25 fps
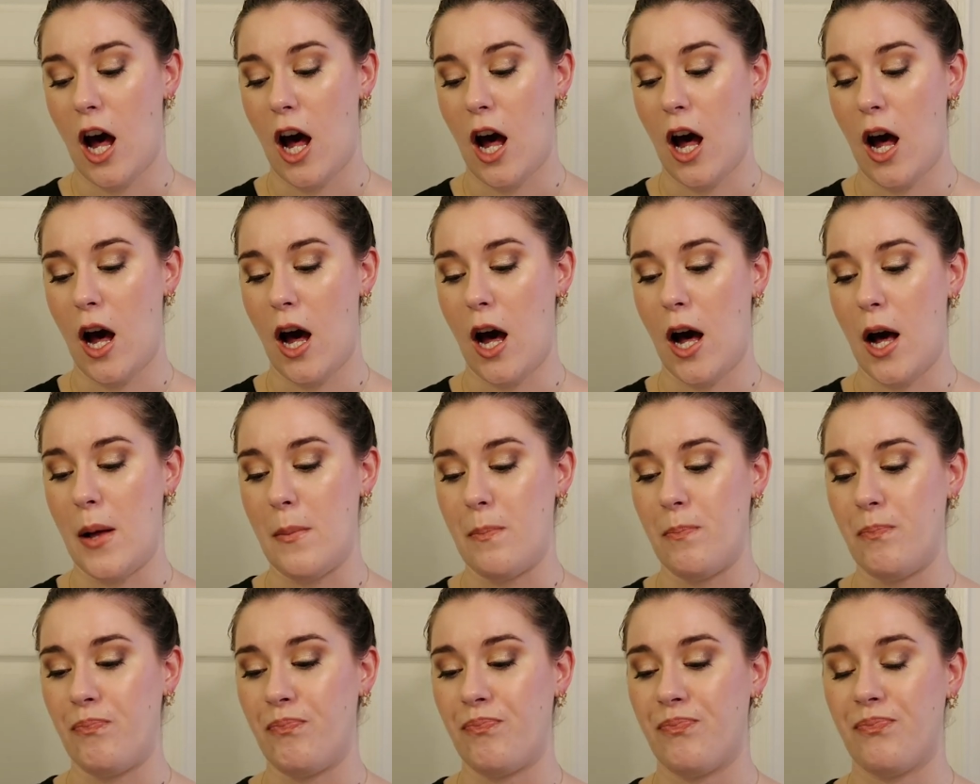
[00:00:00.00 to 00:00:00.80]

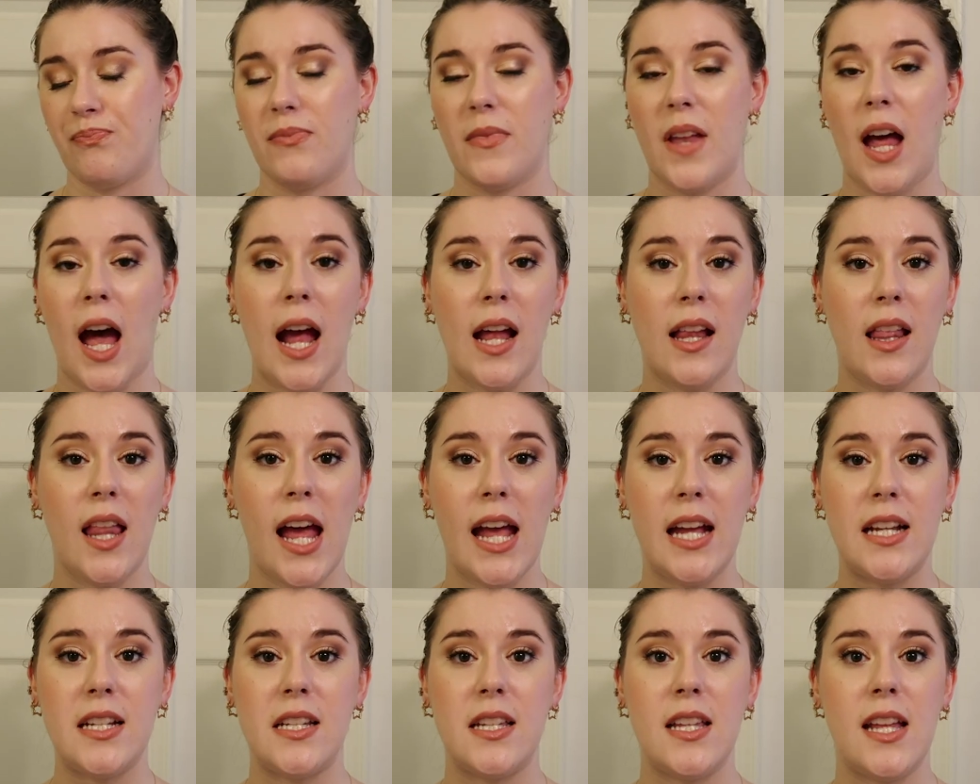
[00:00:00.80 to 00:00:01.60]
Um, I
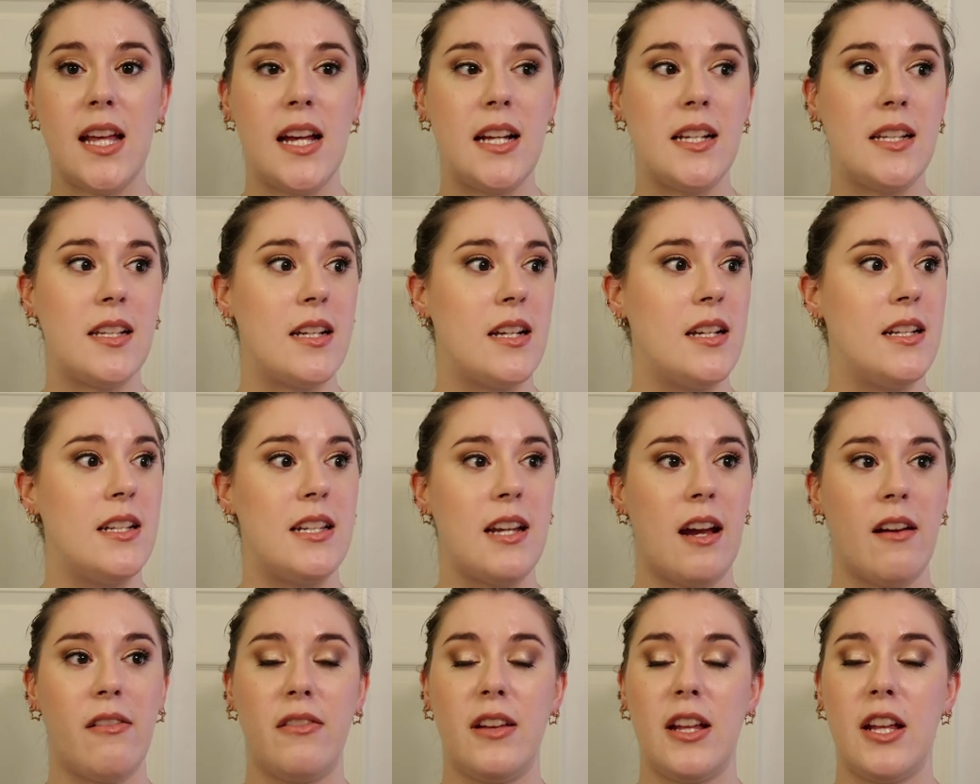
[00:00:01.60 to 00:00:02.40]
liked this.
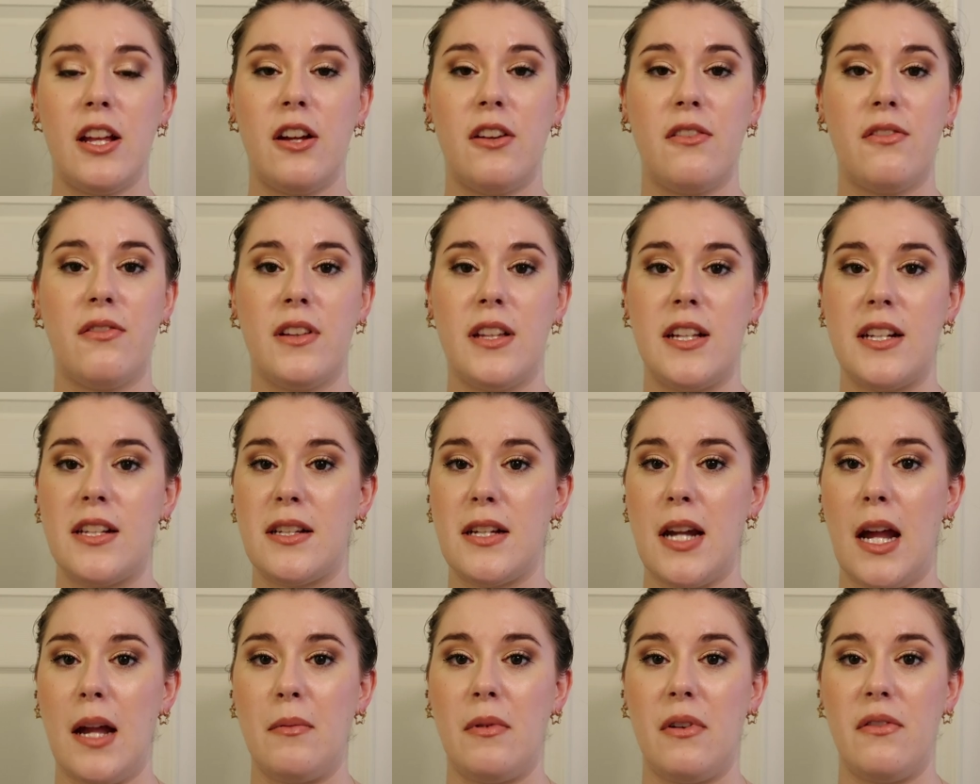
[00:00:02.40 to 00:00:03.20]
Definitely good for
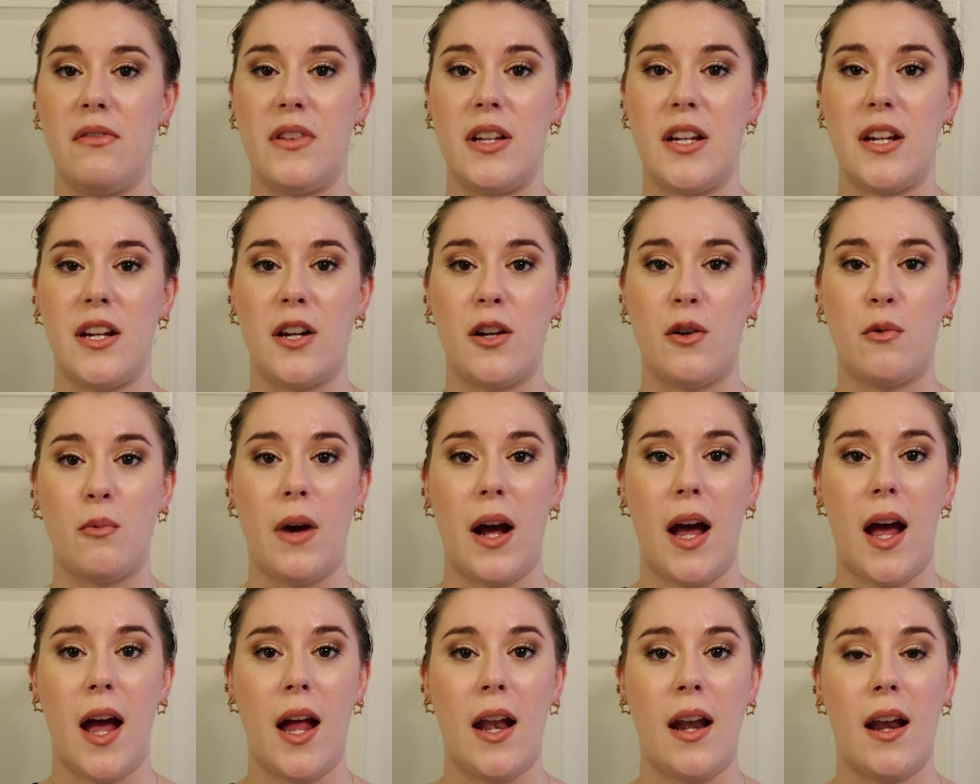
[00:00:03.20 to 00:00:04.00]
this time of year
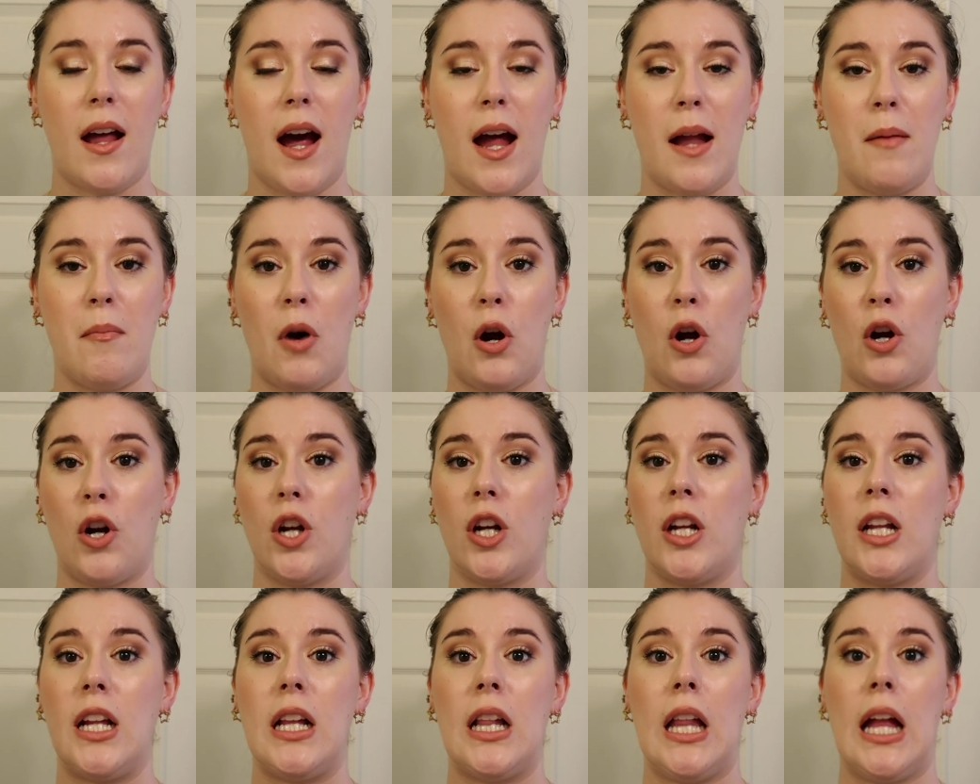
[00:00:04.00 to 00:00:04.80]
when I'm
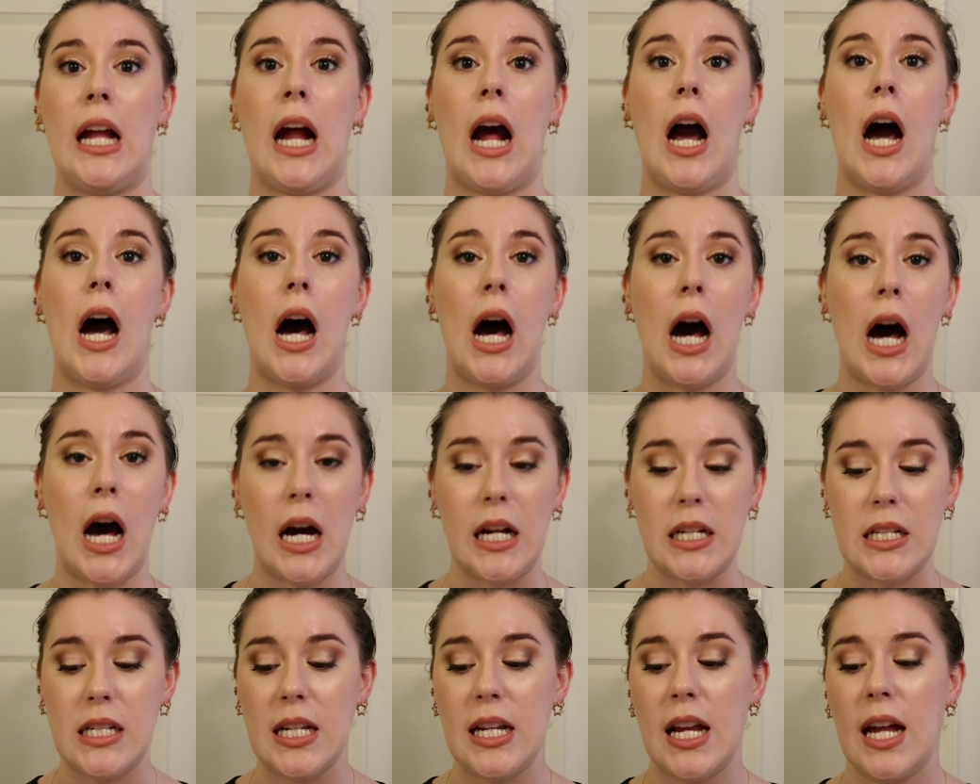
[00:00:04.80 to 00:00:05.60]
already like
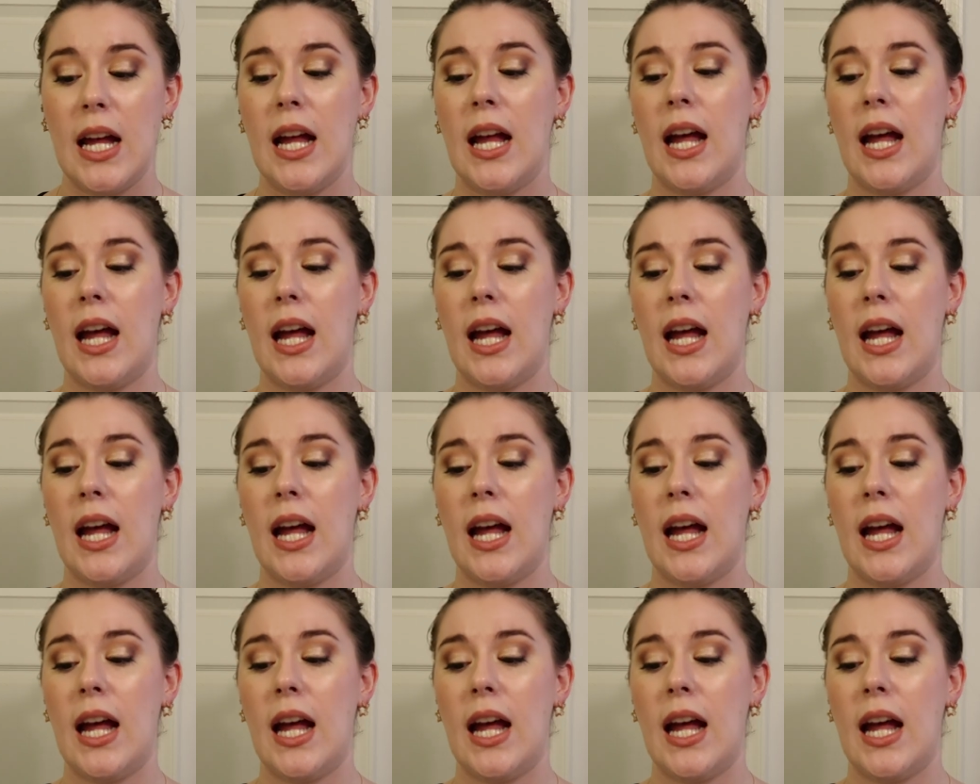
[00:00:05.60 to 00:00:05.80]
hot